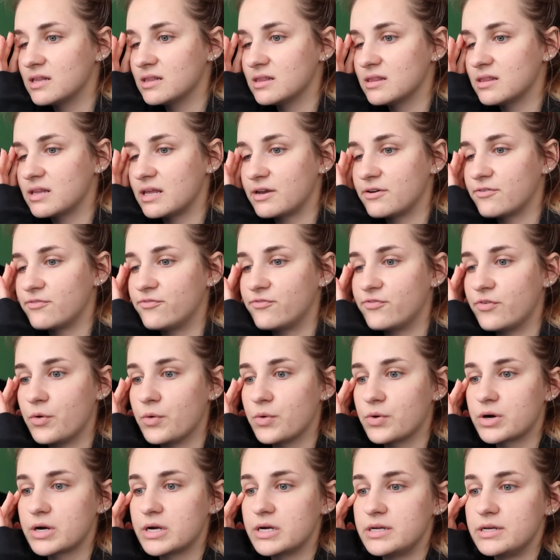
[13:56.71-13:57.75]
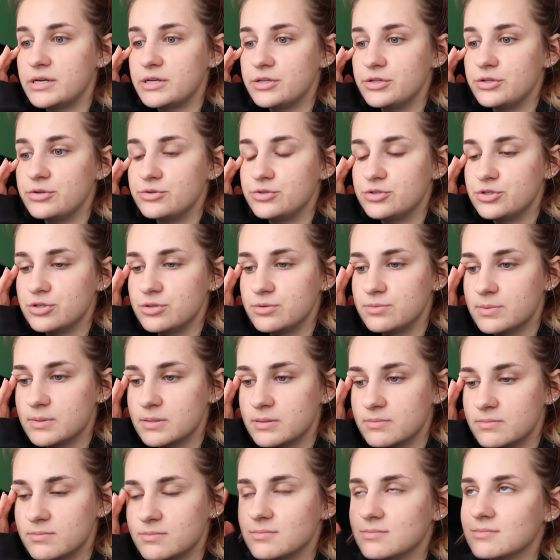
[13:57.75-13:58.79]
like foreign YouTubers,
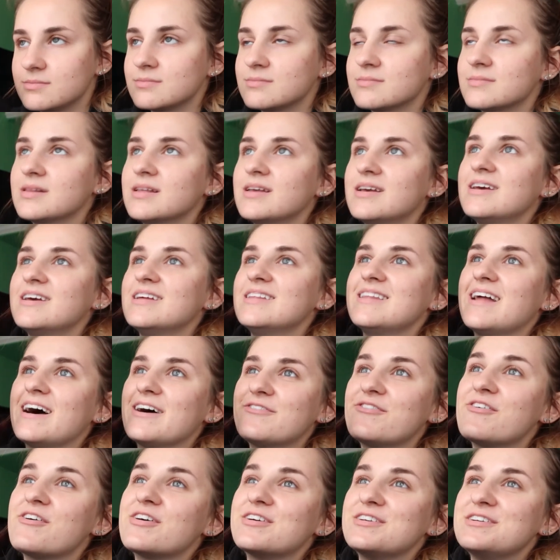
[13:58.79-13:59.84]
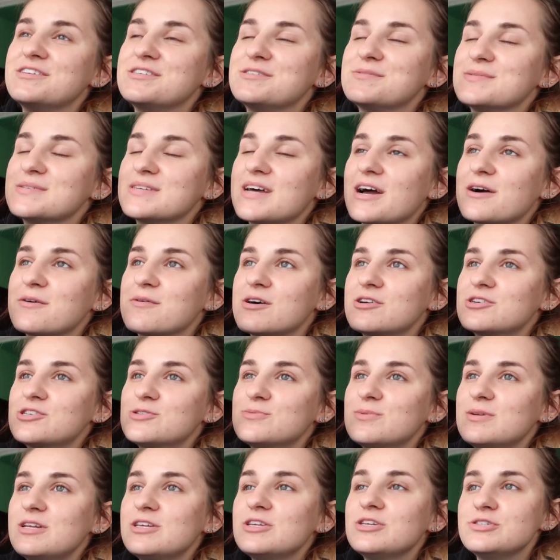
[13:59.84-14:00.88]
not foreign YouTubers, I watch so
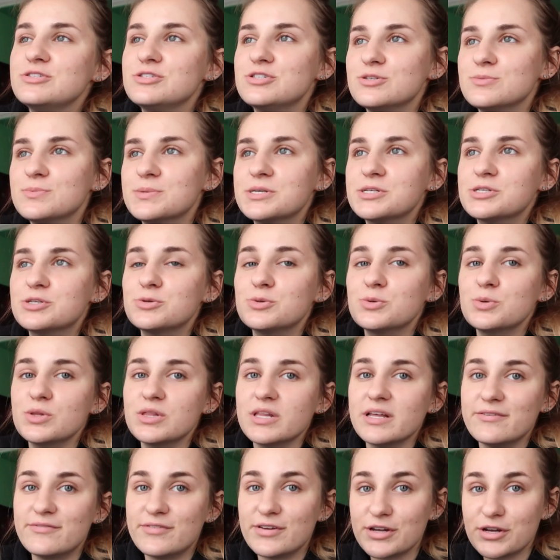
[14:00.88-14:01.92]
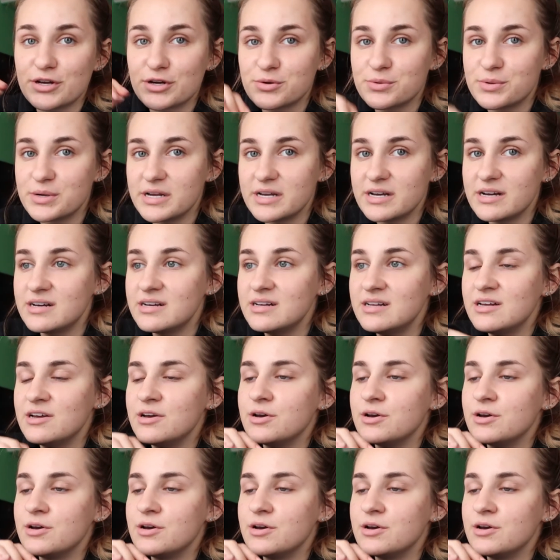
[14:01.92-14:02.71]
many YouTubers who live in Korea